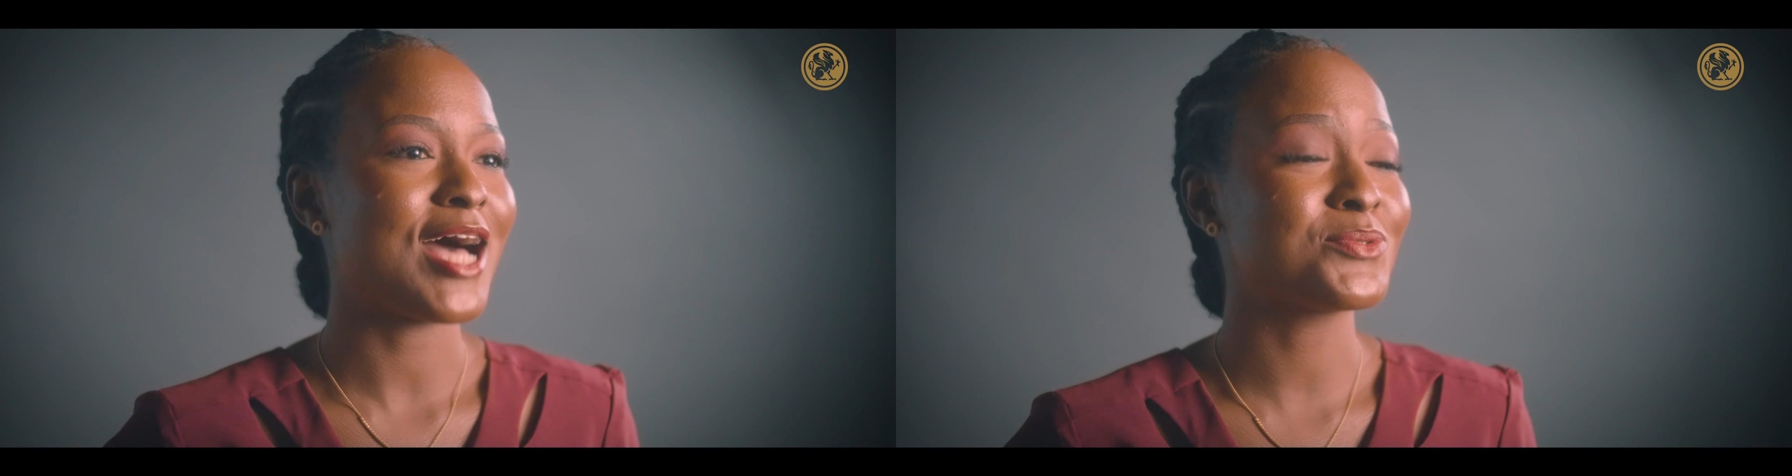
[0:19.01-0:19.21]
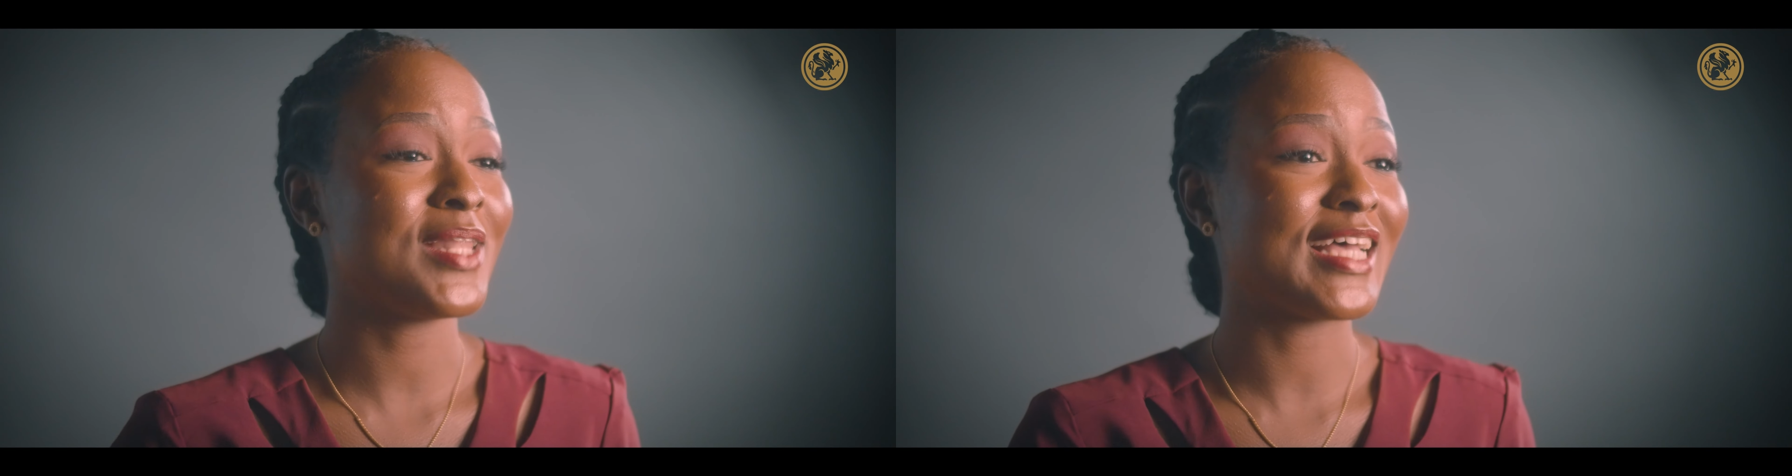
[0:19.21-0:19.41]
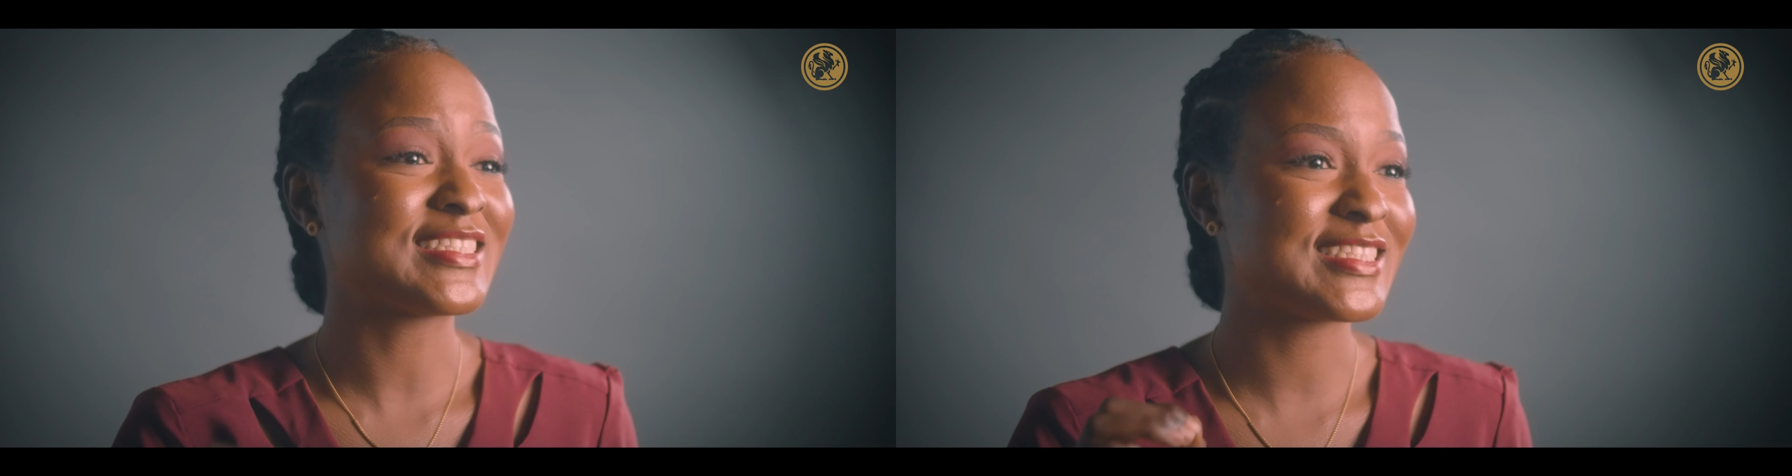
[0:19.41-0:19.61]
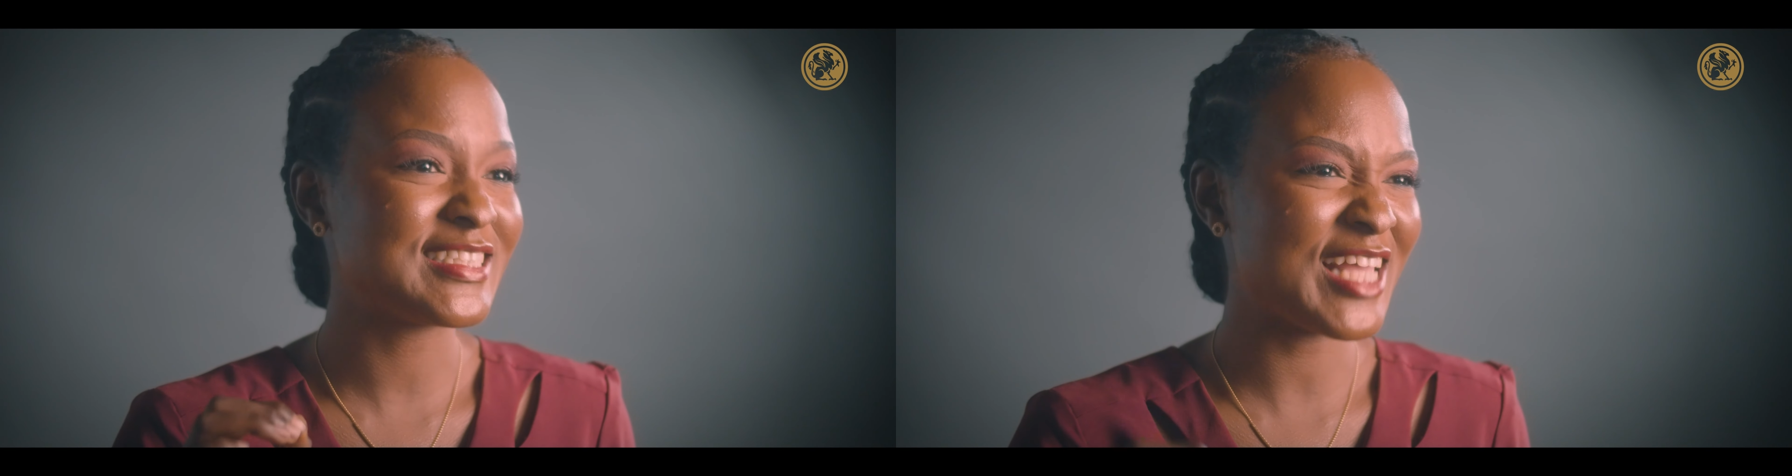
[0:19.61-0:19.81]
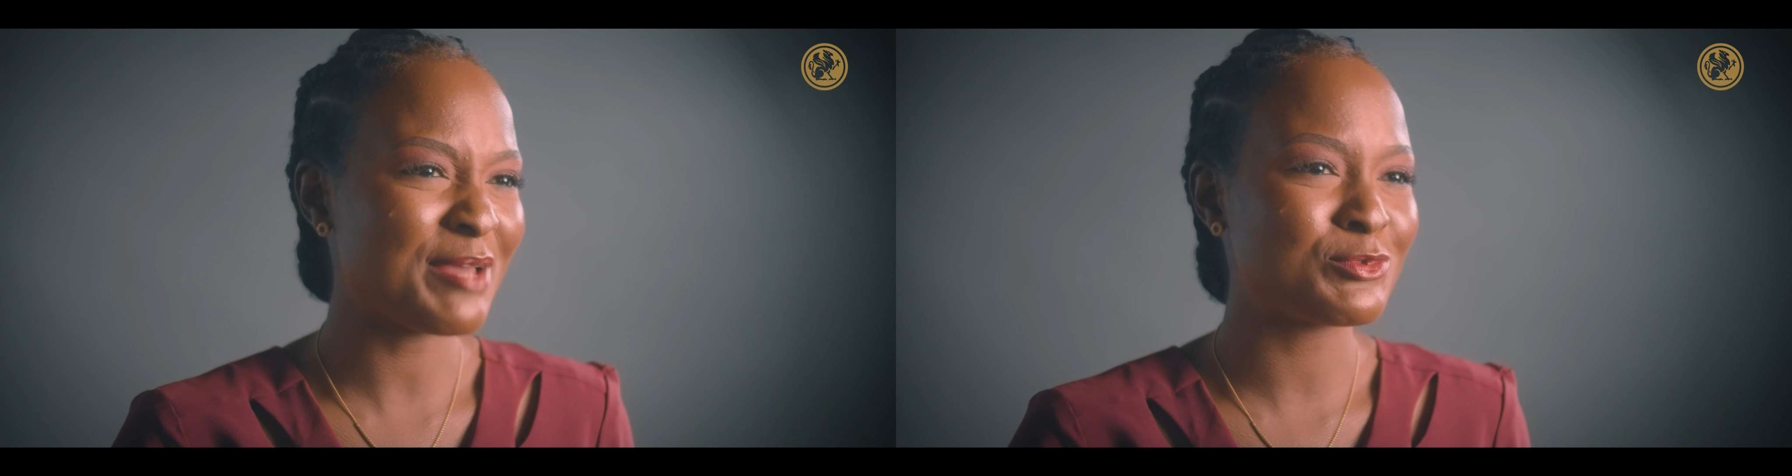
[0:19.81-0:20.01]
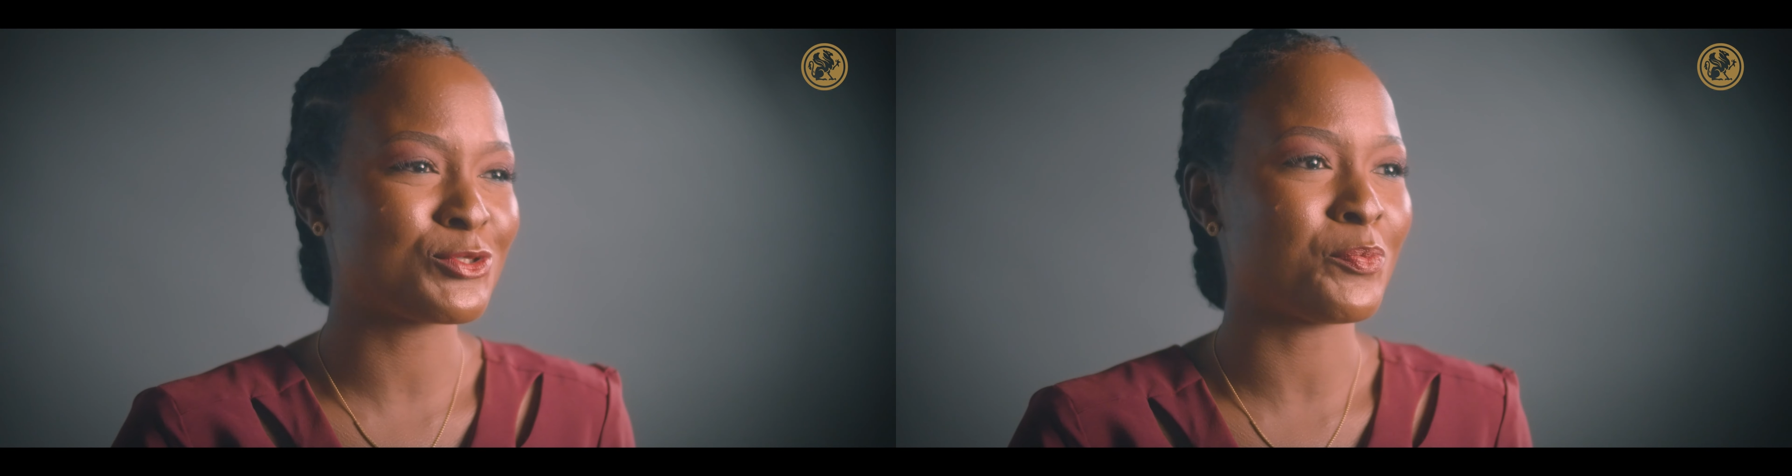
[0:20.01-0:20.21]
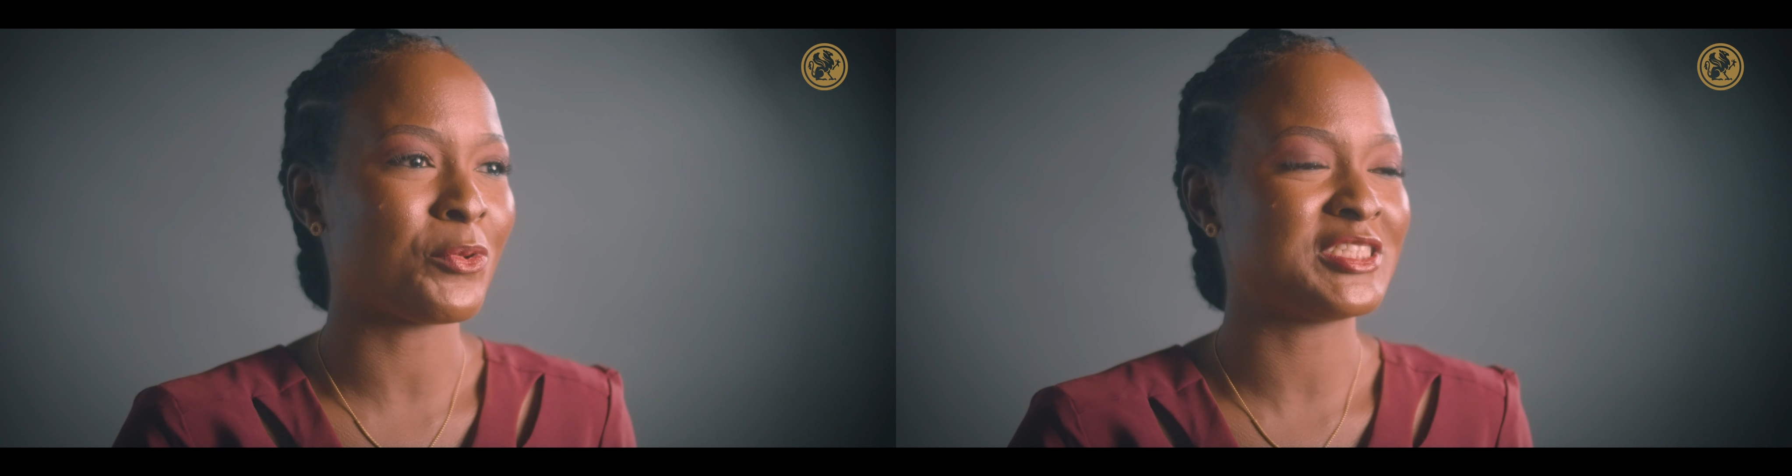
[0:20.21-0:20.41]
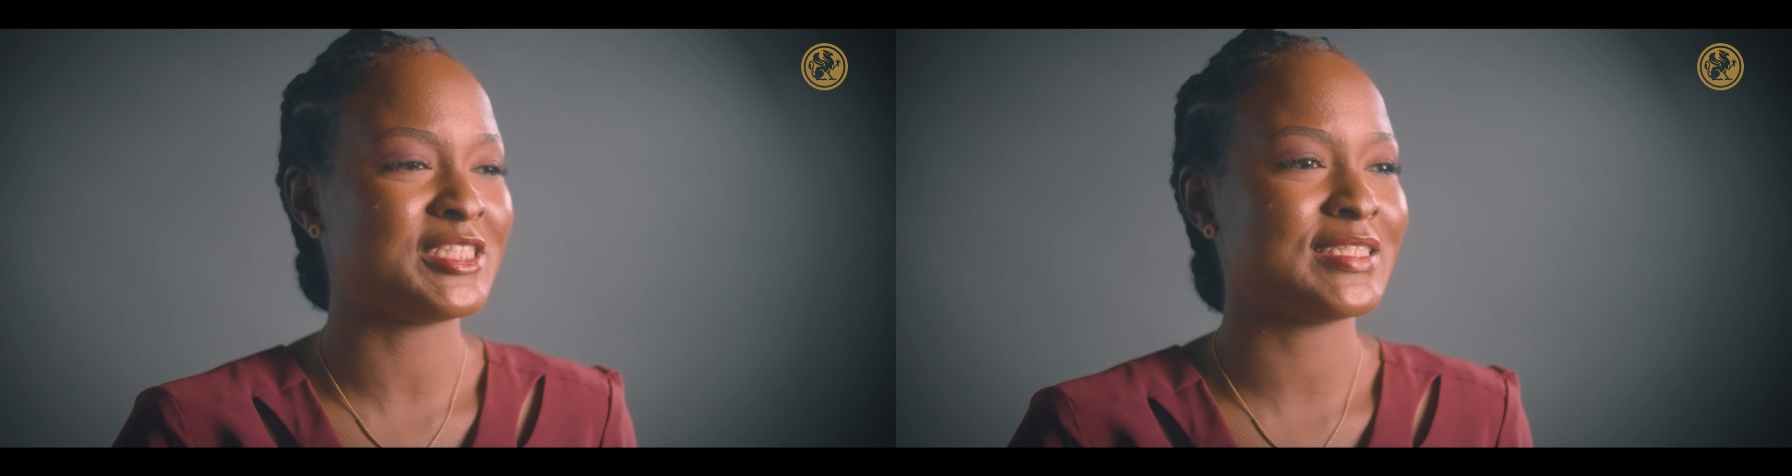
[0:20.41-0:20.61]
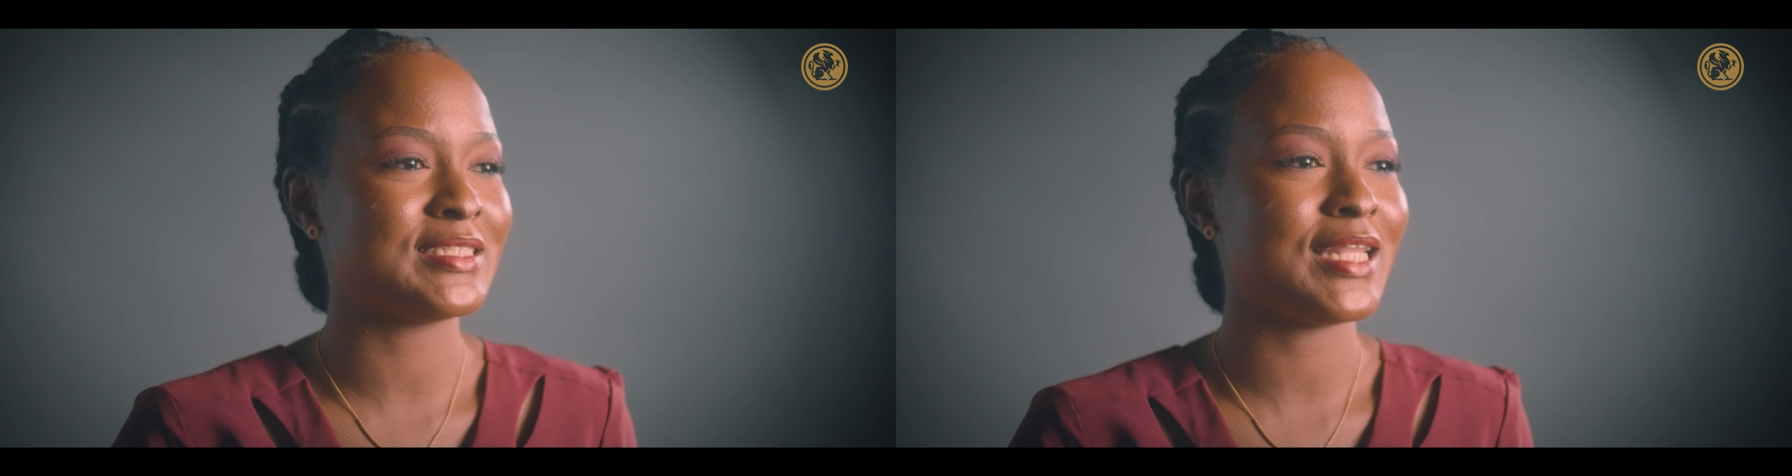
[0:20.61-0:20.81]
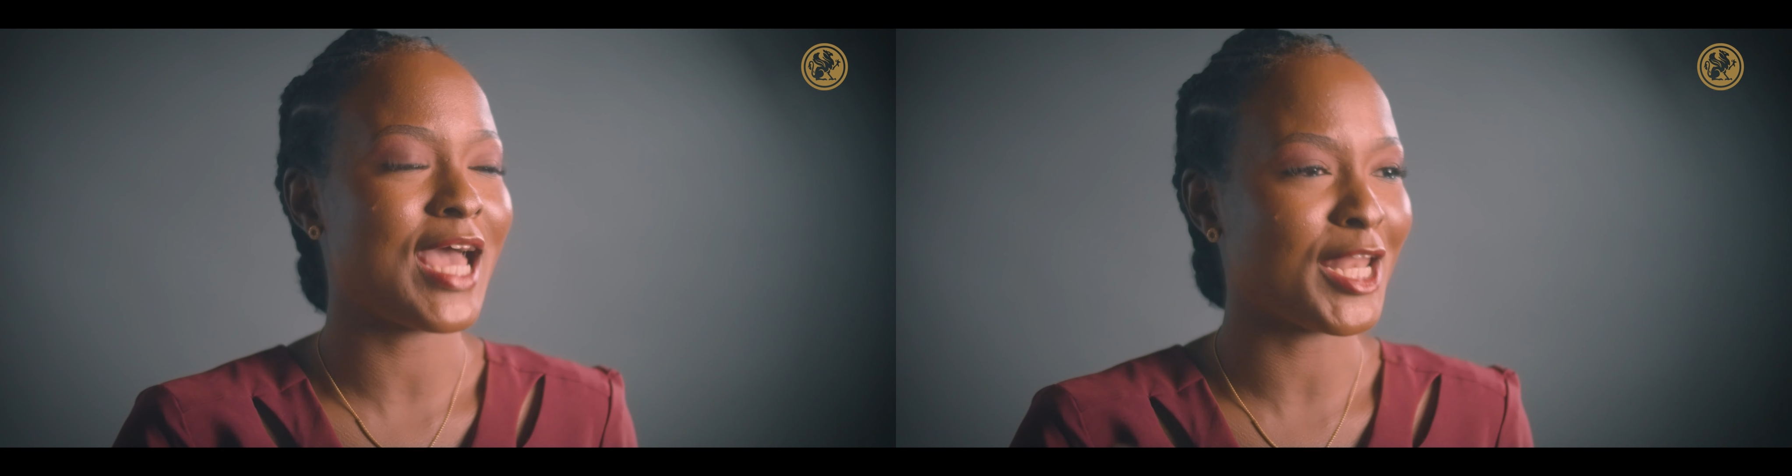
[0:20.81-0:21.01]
as well as steps to purchasing